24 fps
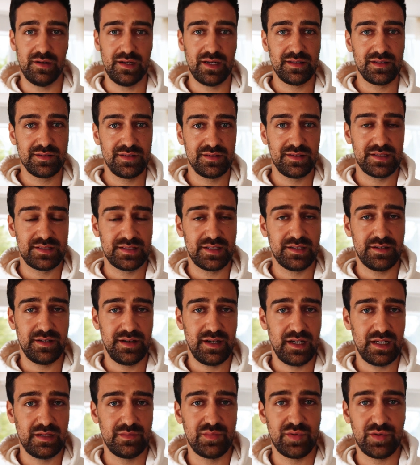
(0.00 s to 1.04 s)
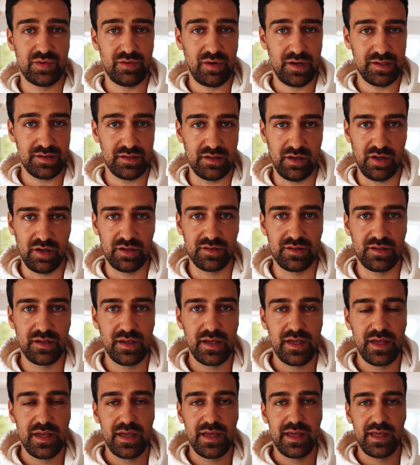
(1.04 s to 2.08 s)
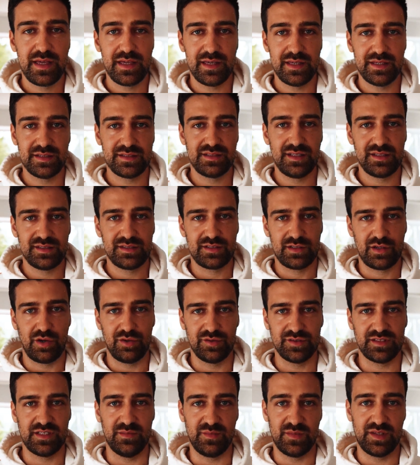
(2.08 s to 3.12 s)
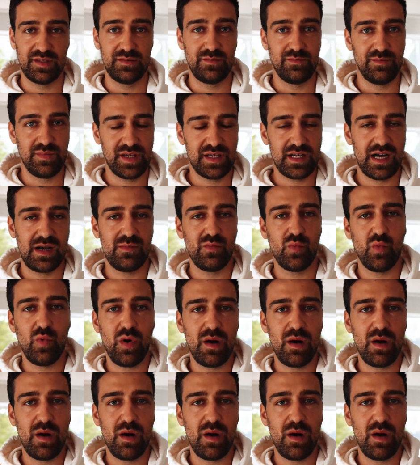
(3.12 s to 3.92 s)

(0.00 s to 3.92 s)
another thing that's gonna help you quite a lot is this concept, become